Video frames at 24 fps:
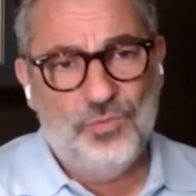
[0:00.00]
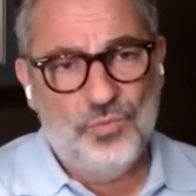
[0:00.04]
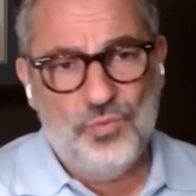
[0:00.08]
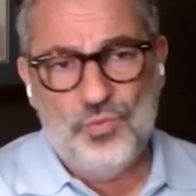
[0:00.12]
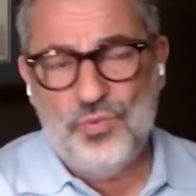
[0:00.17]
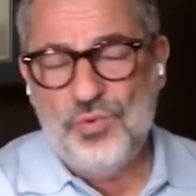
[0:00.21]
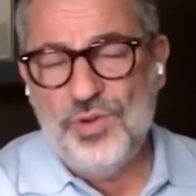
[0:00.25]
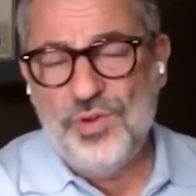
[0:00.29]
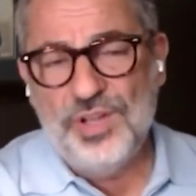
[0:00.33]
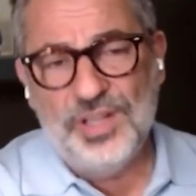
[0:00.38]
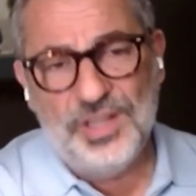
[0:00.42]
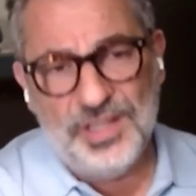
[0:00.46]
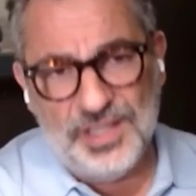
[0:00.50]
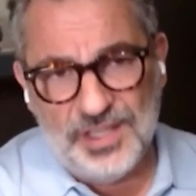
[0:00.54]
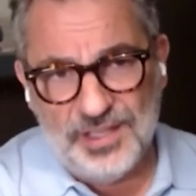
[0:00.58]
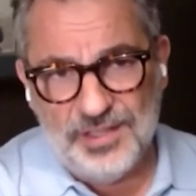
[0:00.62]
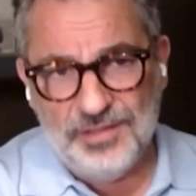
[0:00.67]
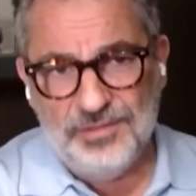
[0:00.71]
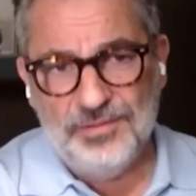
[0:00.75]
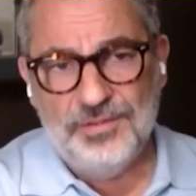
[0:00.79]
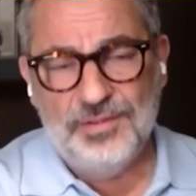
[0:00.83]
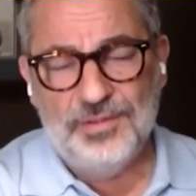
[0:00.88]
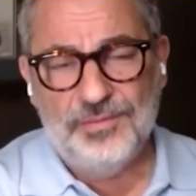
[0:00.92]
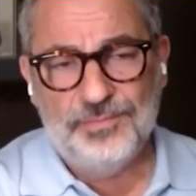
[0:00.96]

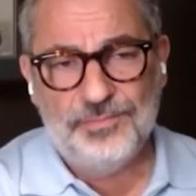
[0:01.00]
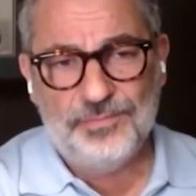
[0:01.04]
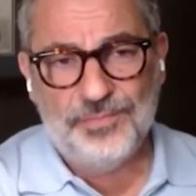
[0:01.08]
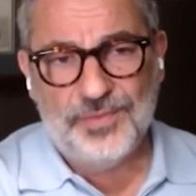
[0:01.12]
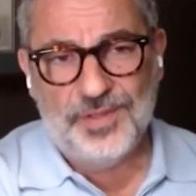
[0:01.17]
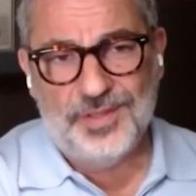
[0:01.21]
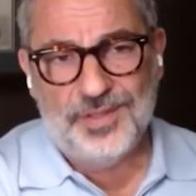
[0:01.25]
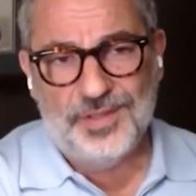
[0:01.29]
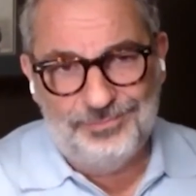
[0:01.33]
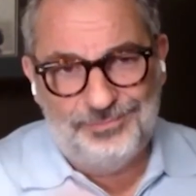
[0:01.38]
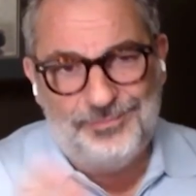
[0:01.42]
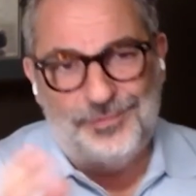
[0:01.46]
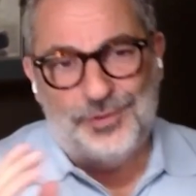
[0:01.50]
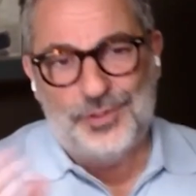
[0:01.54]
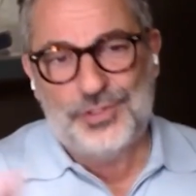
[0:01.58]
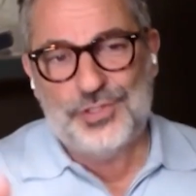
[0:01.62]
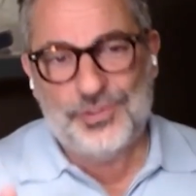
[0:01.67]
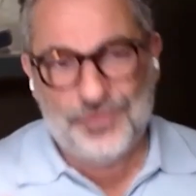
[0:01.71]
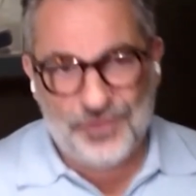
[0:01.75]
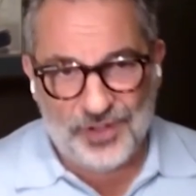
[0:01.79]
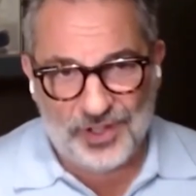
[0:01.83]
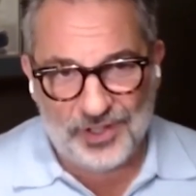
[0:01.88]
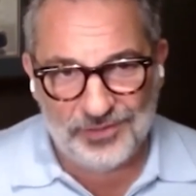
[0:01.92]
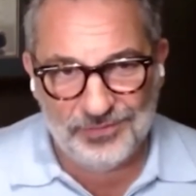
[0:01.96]
really,
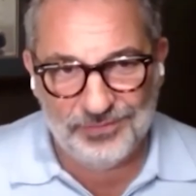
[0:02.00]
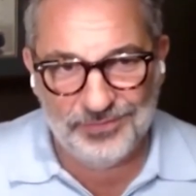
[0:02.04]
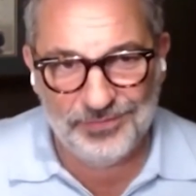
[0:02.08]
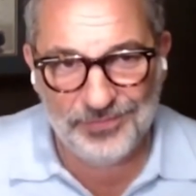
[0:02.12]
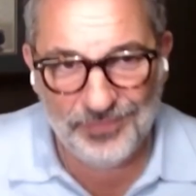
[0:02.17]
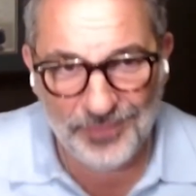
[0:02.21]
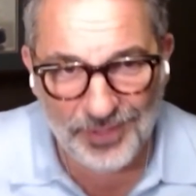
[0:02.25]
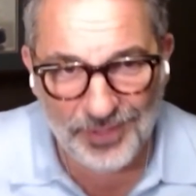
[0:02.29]
first of all,